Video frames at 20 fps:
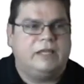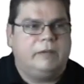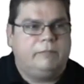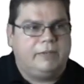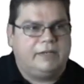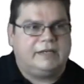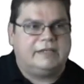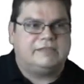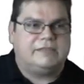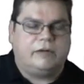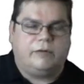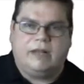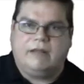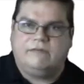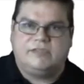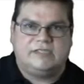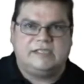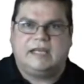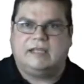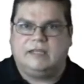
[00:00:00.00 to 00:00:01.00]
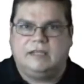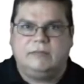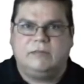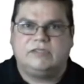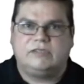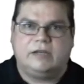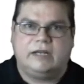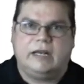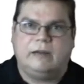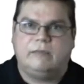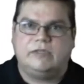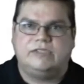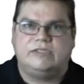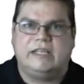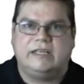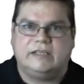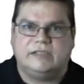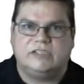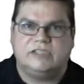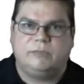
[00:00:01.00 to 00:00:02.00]
Because they don't have set limits on how much
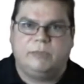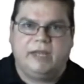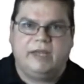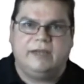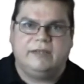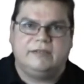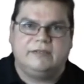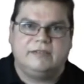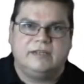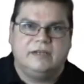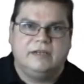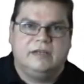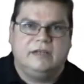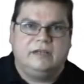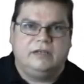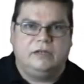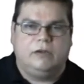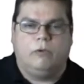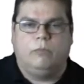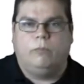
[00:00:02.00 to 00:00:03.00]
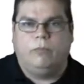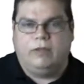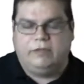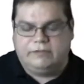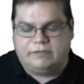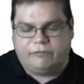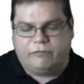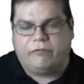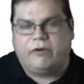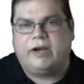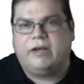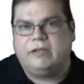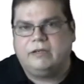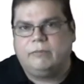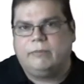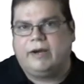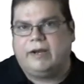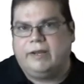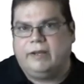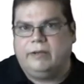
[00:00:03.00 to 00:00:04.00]
they can spend,
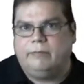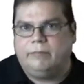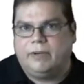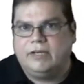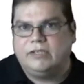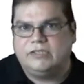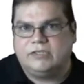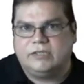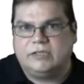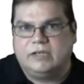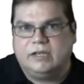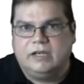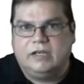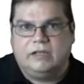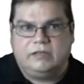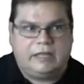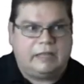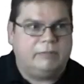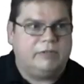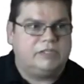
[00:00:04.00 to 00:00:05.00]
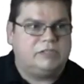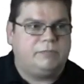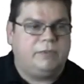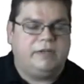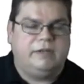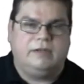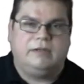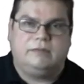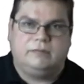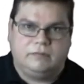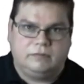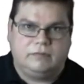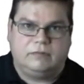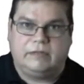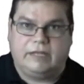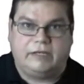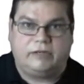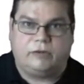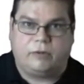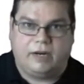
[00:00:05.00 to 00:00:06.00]
defined by a budget, they've been spending
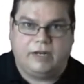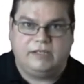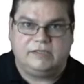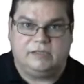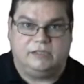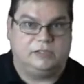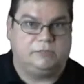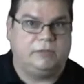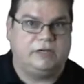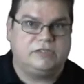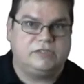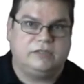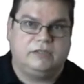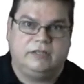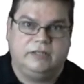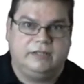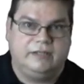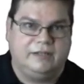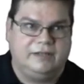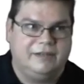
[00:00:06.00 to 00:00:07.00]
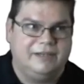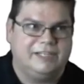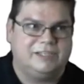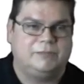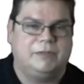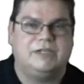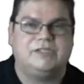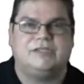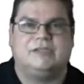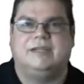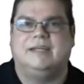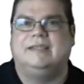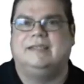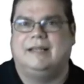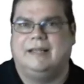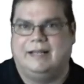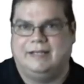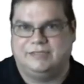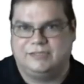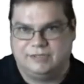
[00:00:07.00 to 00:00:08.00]
like crazy, especially in
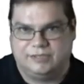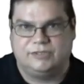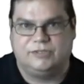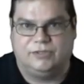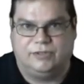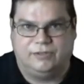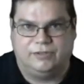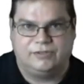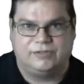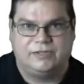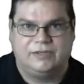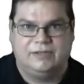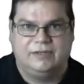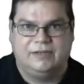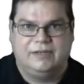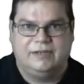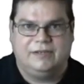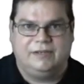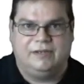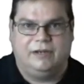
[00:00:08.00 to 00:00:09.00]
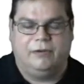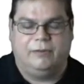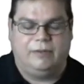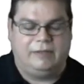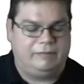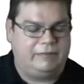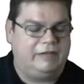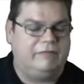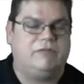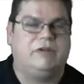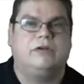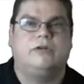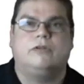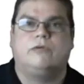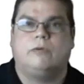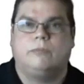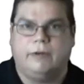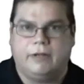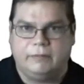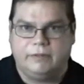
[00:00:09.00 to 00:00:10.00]
the last 6 years. Even under the
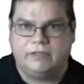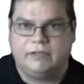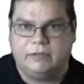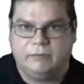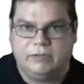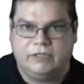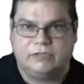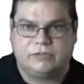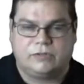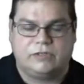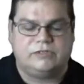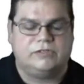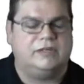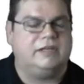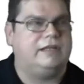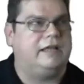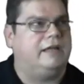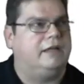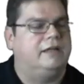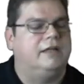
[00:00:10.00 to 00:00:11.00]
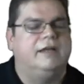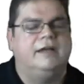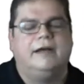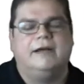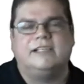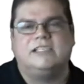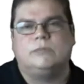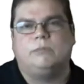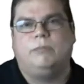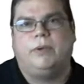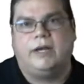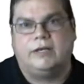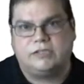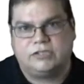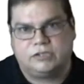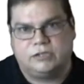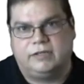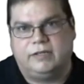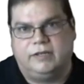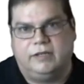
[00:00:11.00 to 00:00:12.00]
Republican administration, hell,
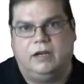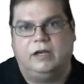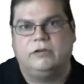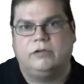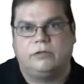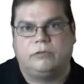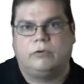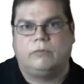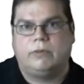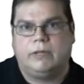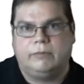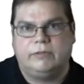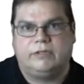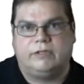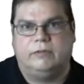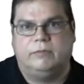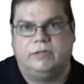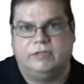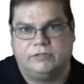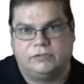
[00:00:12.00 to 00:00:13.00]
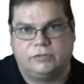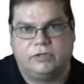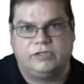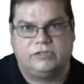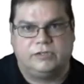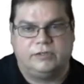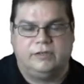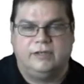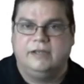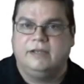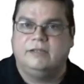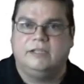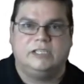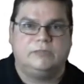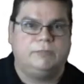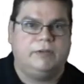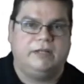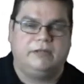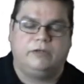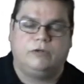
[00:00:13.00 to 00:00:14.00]
especially under the Republican administration, they
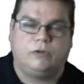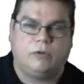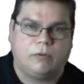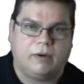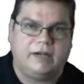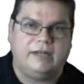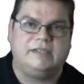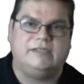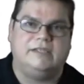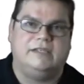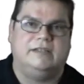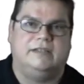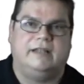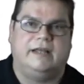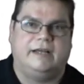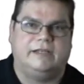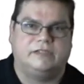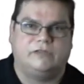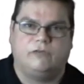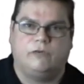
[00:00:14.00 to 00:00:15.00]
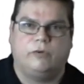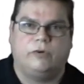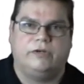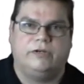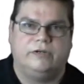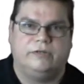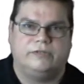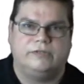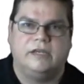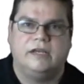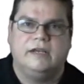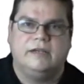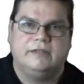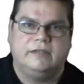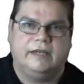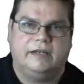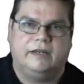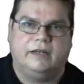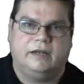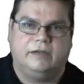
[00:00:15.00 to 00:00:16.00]
spent crazy the last 4 years
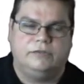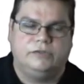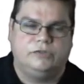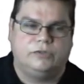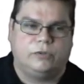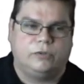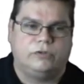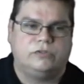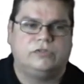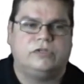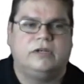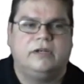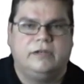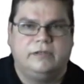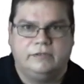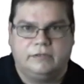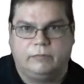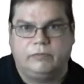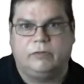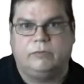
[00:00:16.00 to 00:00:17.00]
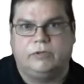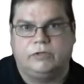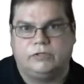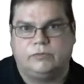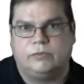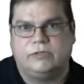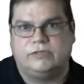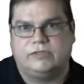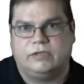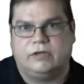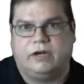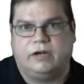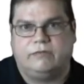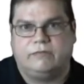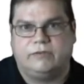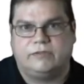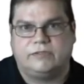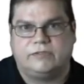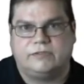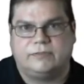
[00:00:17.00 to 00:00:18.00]
that George W. Bush was in
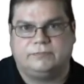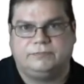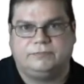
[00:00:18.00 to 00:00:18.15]
office.